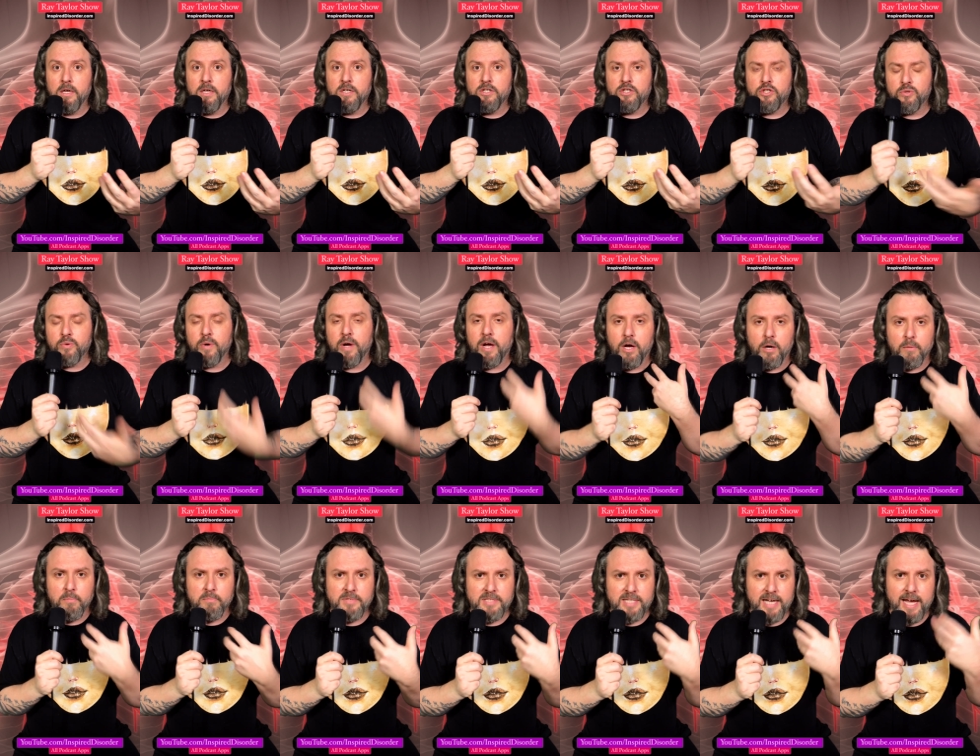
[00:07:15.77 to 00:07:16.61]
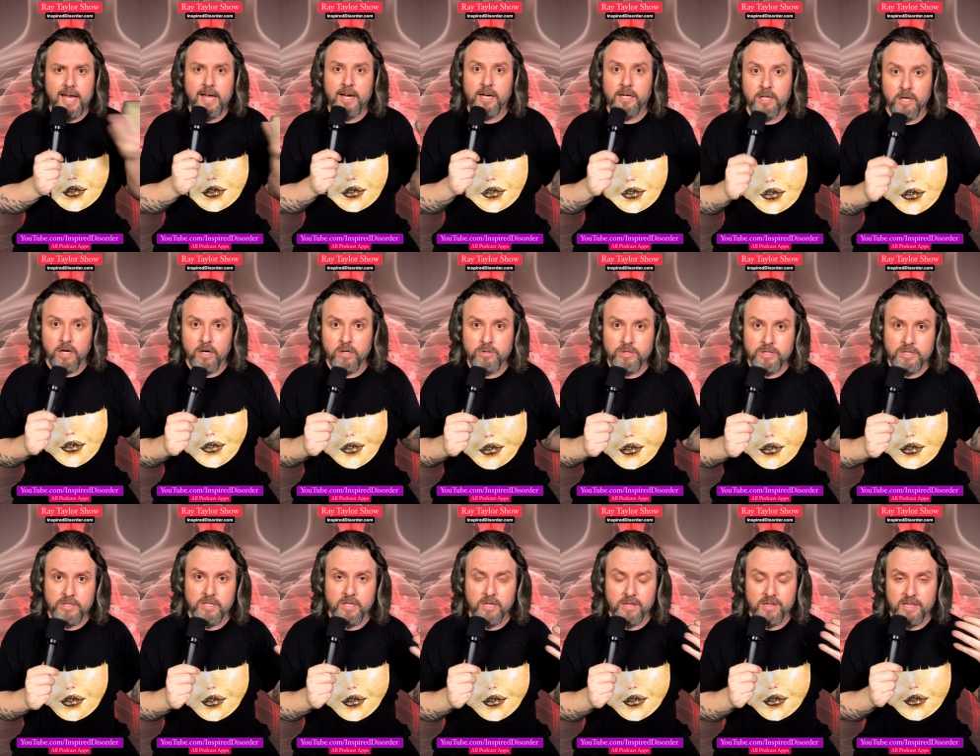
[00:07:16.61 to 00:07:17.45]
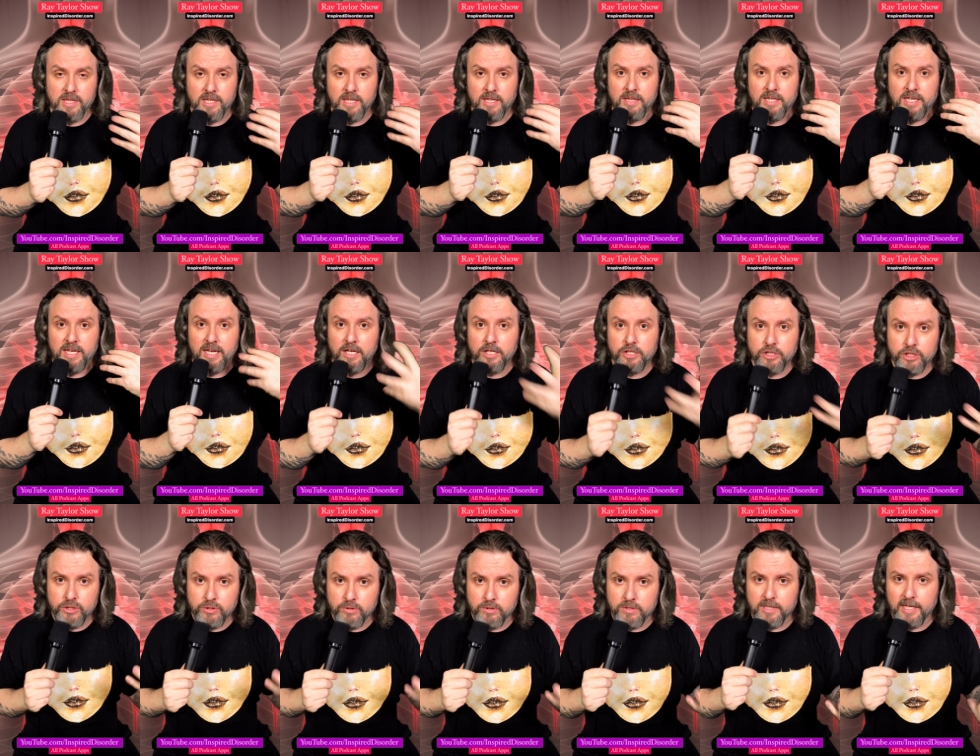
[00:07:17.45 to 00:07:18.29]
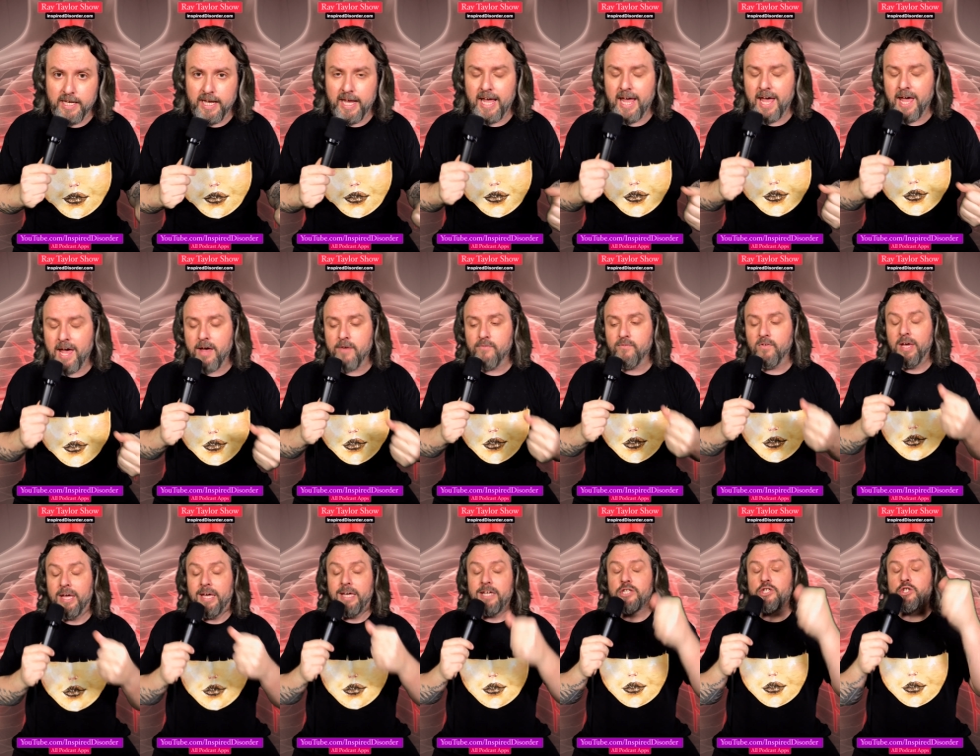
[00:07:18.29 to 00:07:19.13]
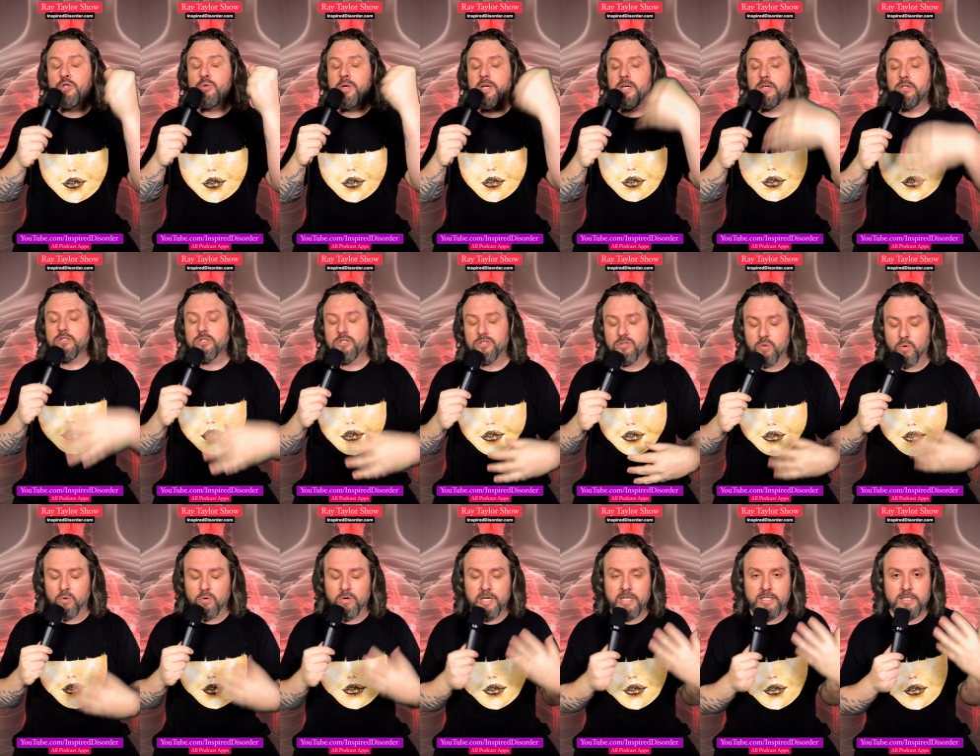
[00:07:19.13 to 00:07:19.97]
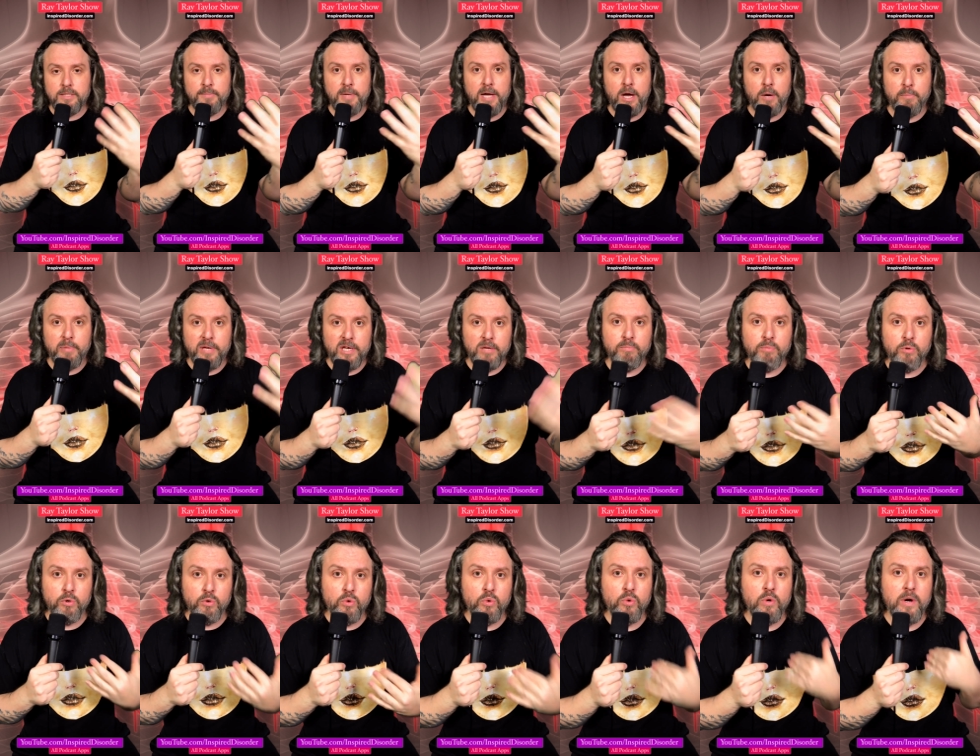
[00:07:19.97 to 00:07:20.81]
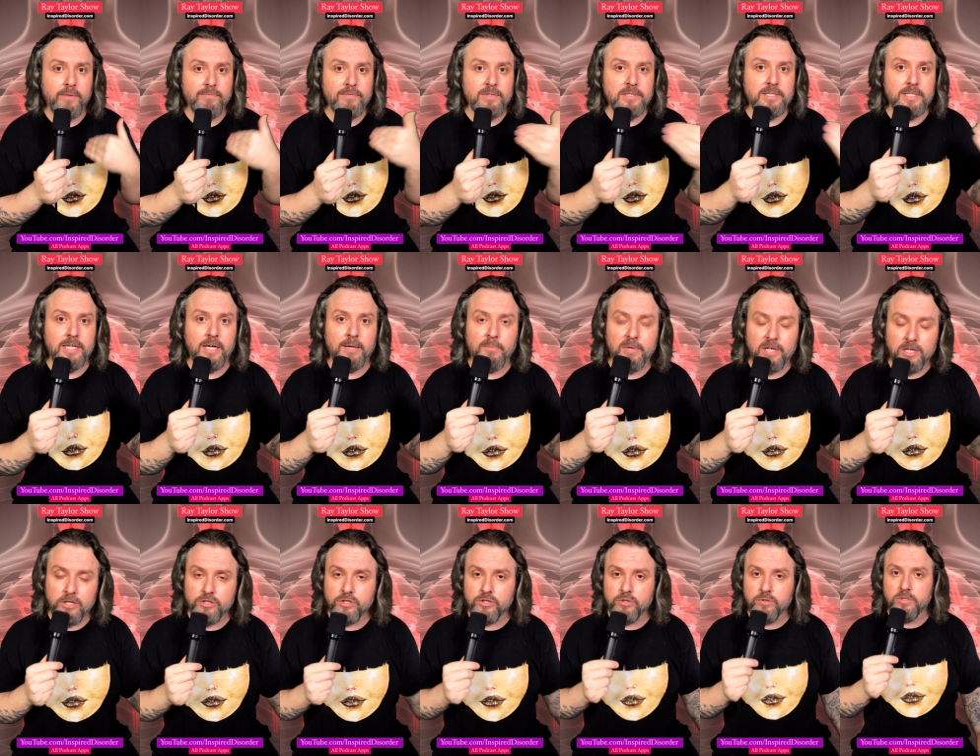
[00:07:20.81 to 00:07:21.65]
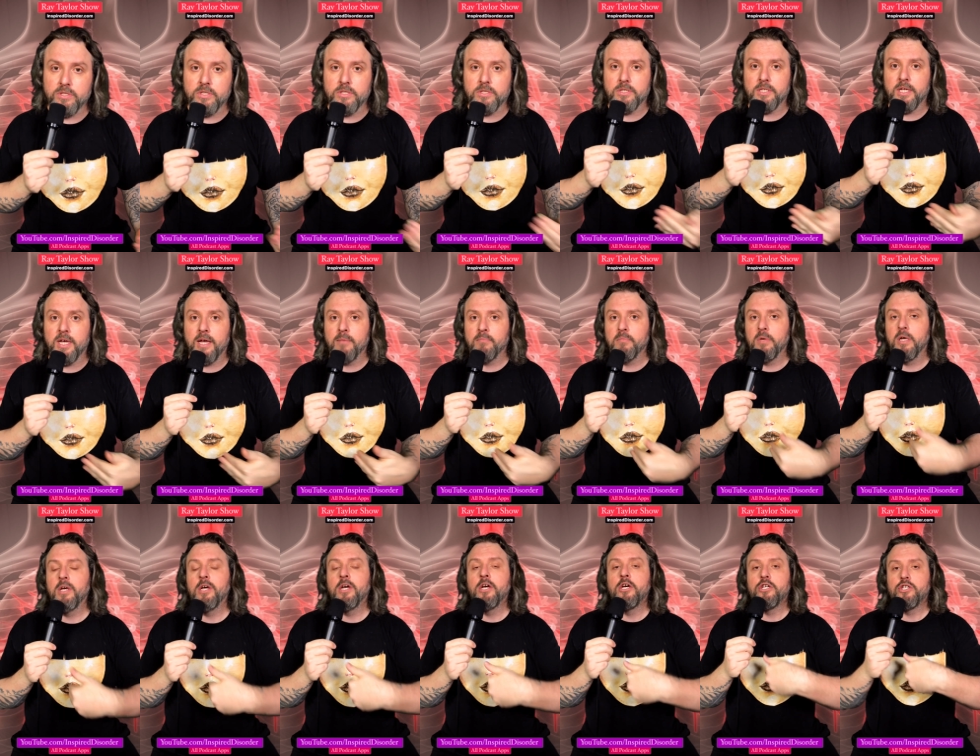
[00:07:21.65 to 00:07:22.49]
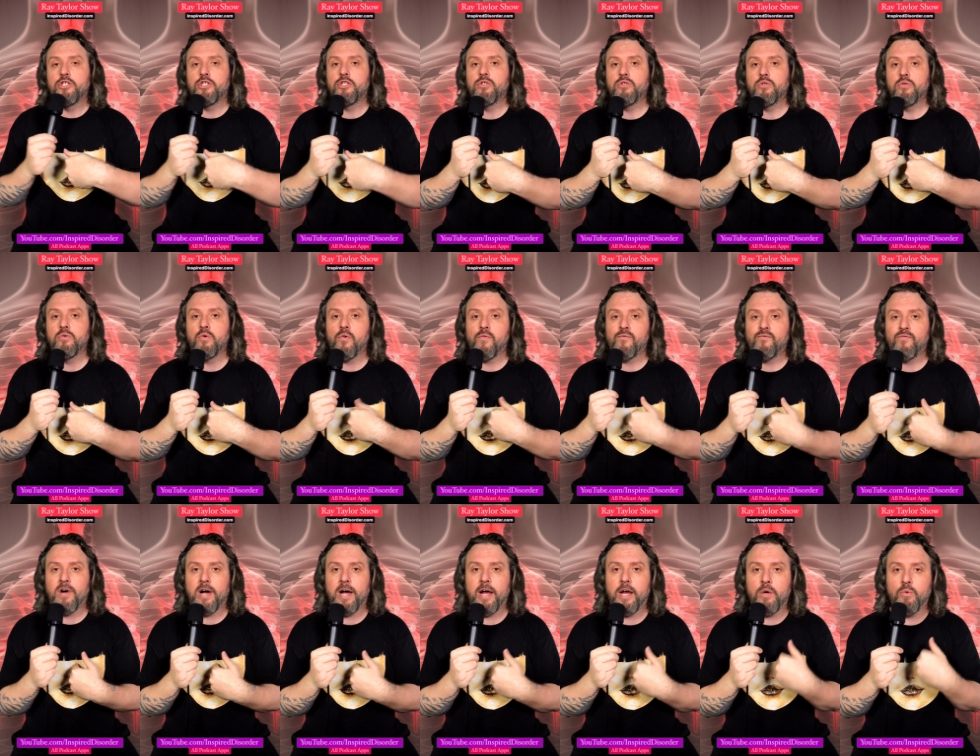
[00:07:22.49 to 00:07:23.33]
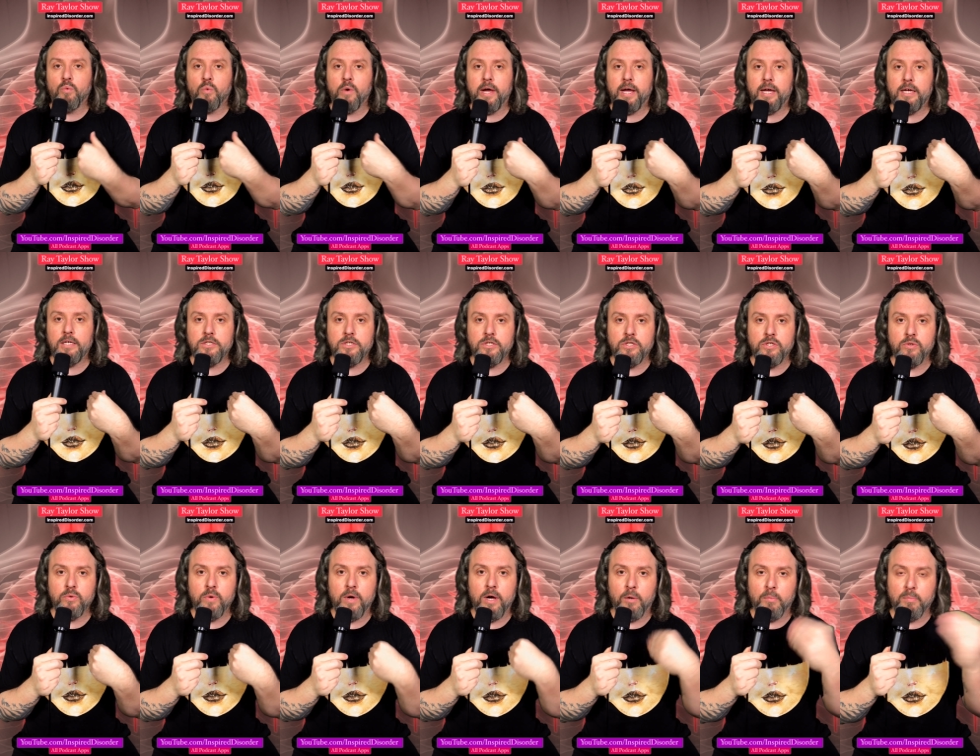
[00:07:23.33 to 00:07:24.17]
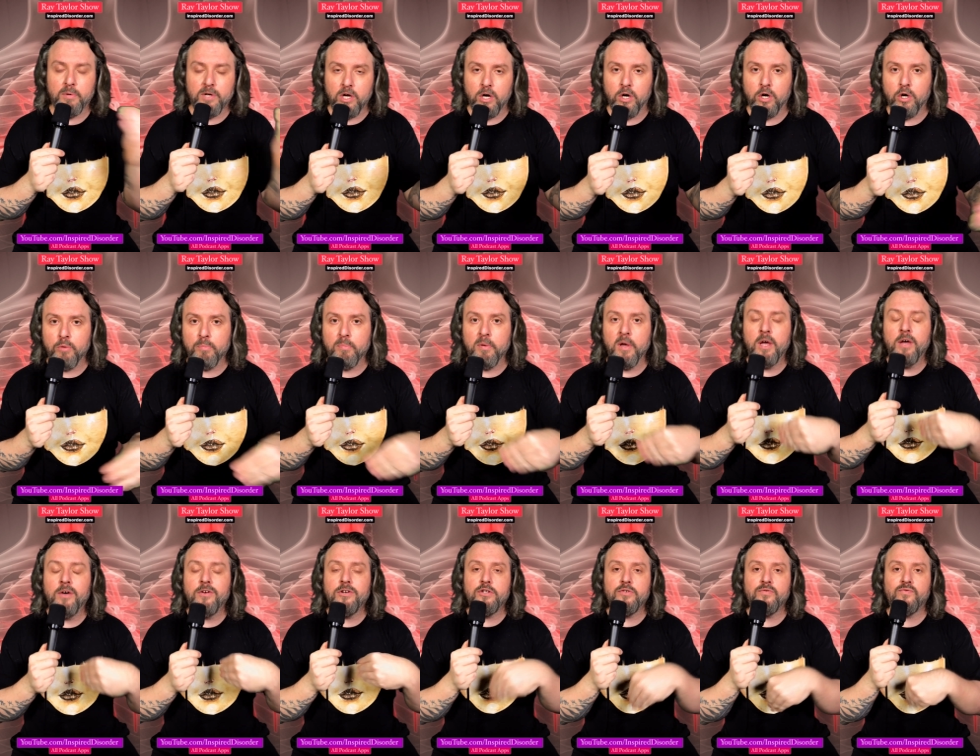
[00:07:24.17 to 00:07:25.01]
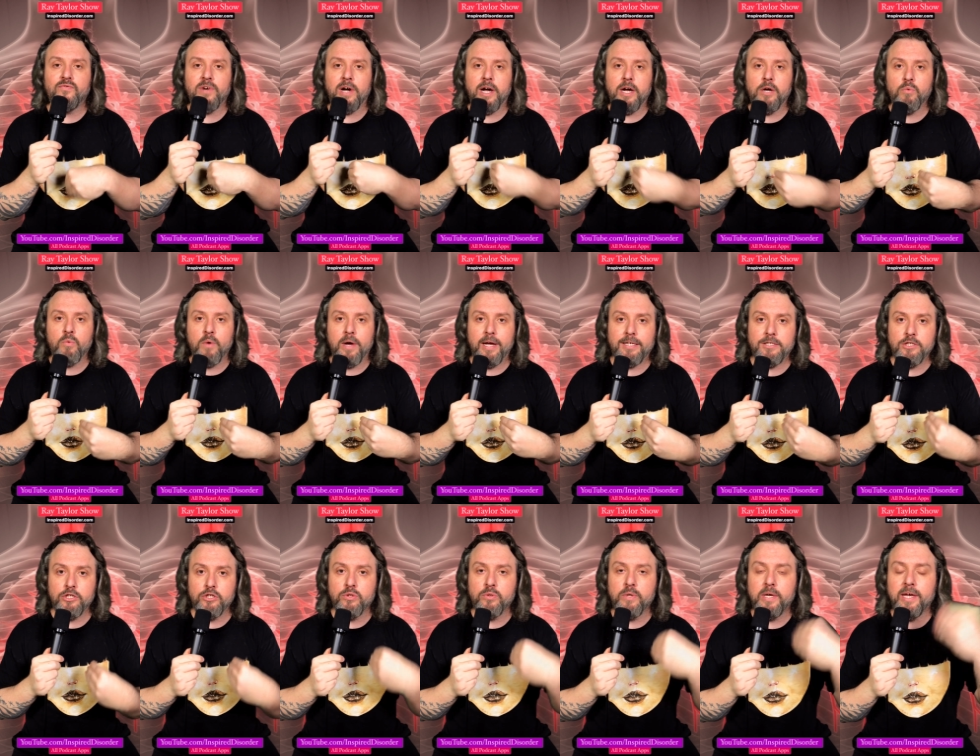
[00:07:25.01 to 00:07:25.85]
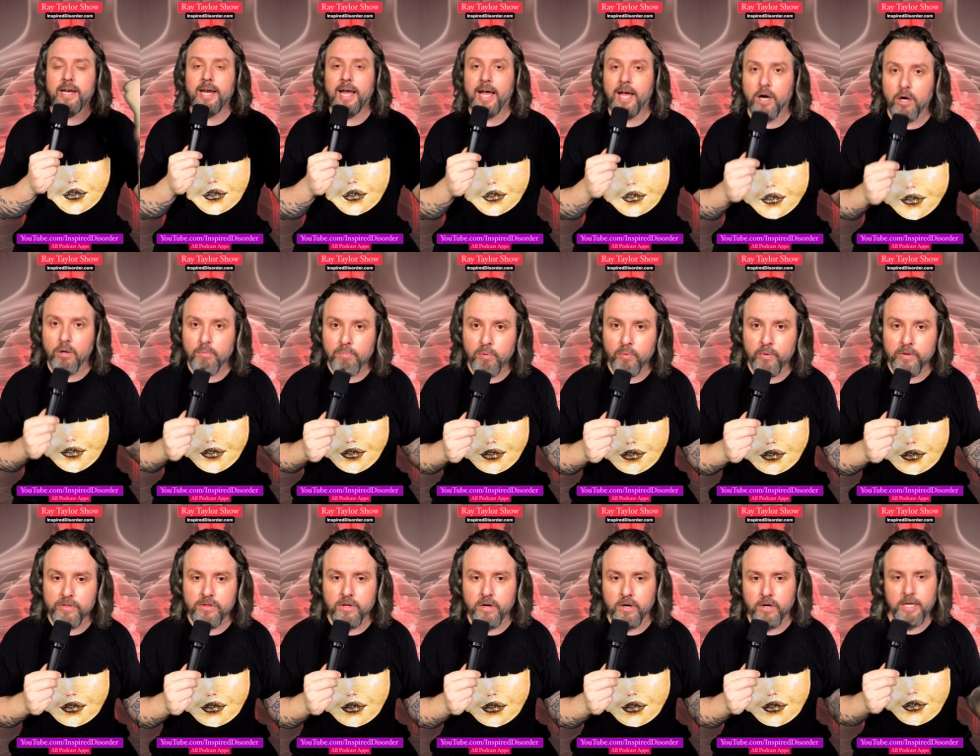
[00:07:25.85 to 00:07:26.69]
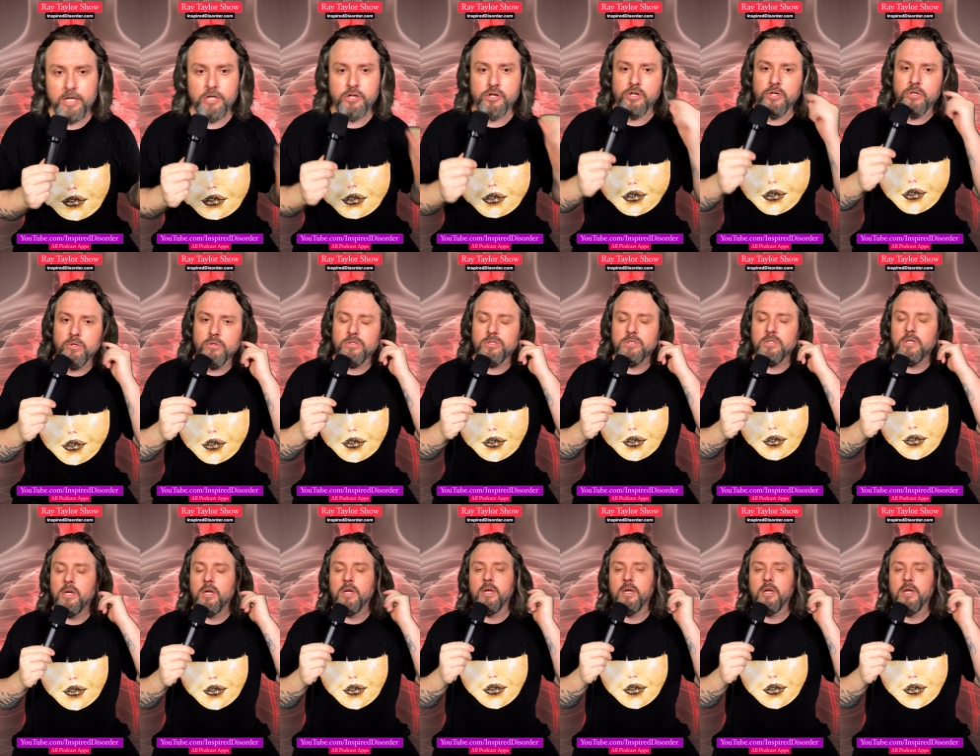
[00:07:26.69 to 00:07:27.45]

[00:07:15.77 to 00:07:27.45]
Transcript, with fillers: to help diagnose the, th the issues they have, to hear stories about people who have the same issues as them, to find ways to help cope, to find ways to get help with their issues.